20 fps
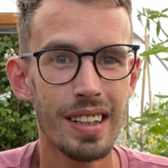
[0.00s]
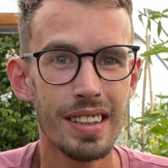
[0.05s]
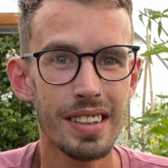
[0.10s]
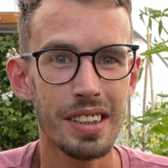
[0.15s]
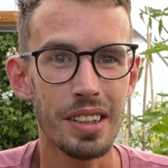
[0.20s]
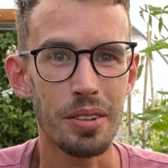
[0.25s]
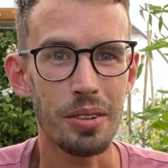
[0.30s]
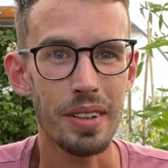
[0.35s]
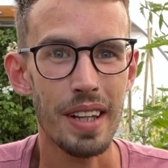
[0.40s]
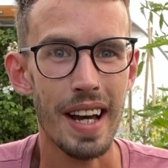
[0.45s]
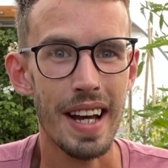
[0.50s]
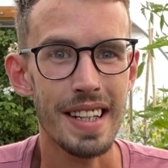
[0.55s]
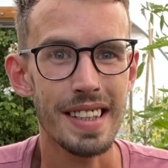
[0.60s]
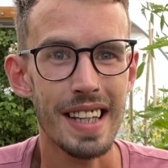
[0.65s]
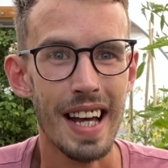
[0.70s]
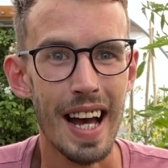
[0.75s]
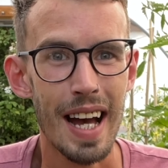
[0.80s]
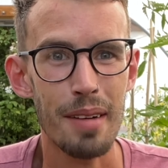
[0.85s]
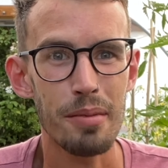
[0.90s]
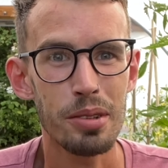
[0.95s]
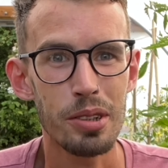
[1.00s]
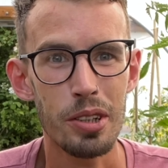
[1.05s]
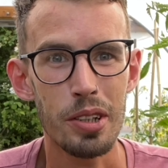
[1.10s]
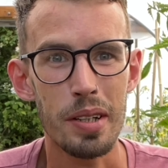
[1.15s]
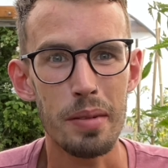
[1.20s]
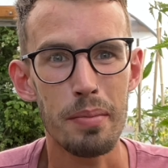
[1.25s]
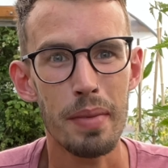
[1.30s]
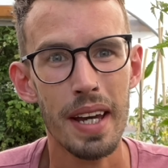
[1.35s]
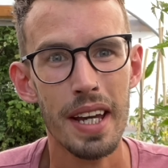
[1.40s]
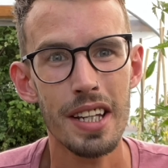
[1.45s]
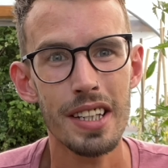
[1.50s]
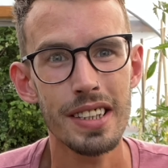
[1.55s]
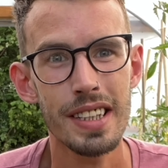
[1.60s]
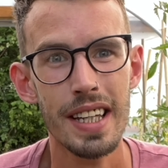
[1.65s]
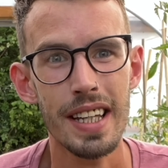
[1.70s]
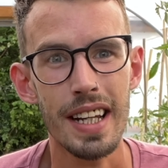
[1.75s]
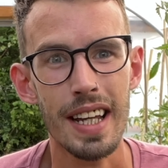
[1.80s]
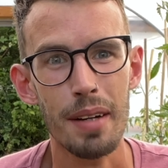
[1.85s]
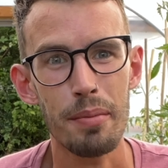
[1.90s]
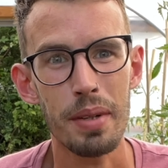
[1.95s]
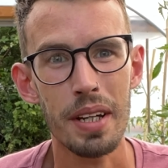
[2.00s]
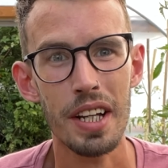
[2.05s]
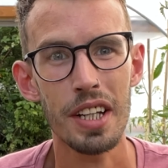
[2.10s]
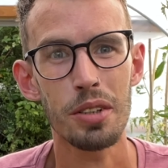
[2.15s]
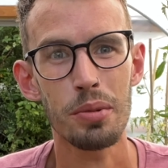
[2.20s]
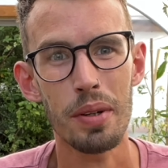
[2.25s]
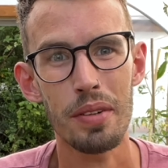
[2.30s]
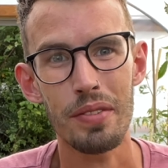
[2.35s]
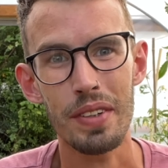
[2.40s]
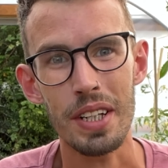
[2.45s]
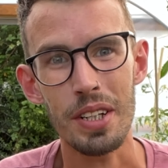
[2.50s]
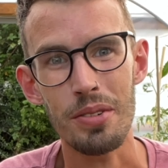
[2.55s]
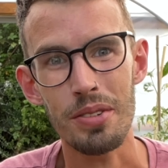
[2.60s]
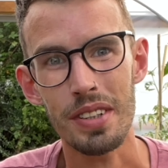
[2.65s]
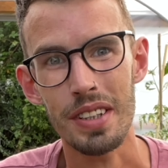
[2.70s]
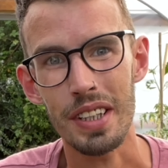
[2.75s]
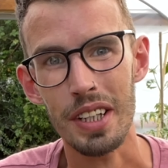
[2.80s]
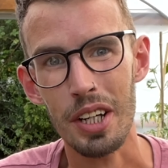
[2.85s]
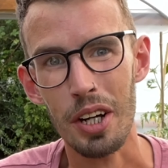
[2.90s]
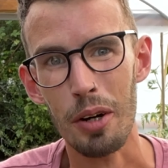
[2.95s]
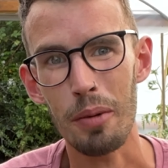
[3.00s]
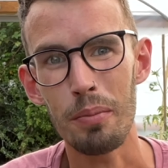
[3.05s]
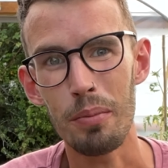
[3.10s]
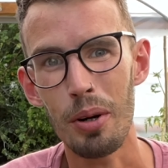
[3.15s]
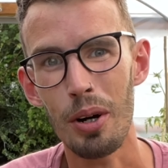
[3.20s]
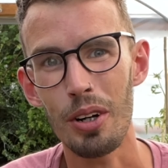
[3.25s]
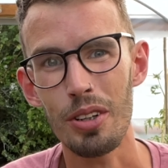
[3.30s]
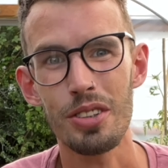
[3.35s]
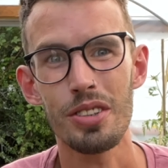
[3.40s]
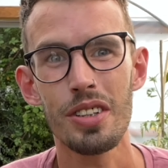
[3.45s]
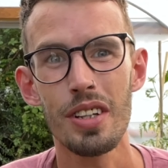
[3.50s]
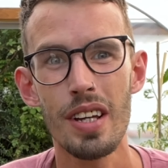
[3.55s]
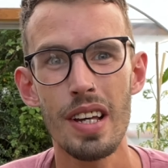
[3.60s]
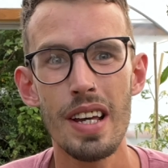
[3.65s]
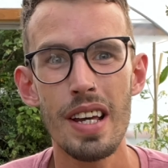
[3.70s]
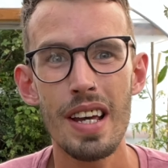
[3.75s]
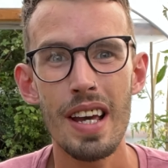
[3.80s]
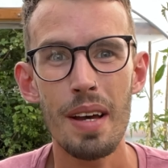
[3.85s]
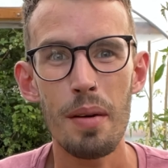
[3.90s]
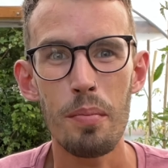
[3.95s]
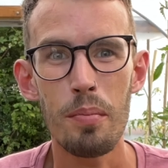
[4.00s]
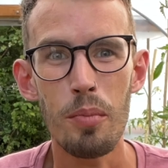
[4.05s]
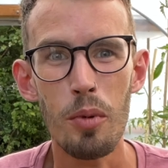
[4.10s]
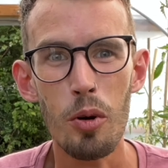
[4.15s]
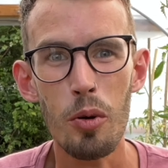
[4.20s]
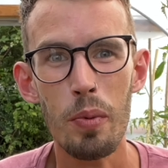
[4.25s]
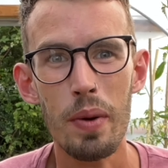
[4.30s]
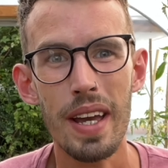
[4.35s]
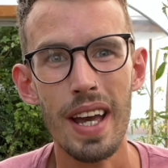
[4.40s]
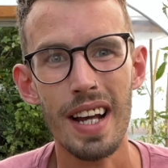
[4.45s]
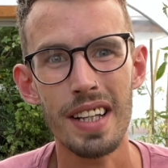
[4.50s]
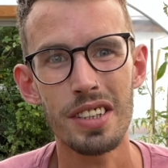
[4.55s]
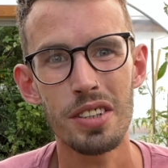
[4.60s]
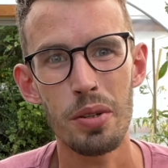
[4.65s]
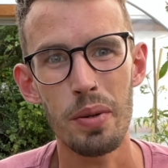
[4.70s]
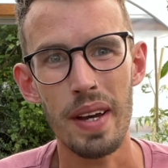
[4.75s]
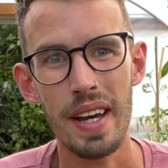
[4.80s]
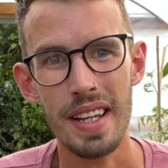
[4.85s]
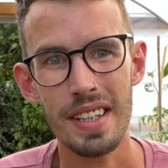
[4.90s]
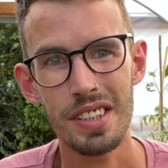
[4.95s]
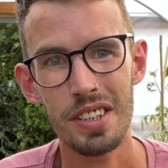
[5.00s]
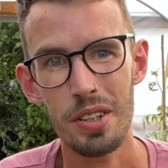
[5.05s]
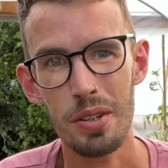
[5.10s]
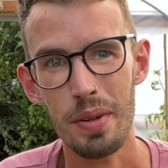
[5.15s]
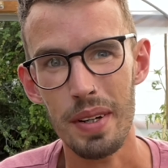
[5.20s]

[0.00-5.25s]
So that is absolutely amazing, and because we're reusing the compost, the more we add to it to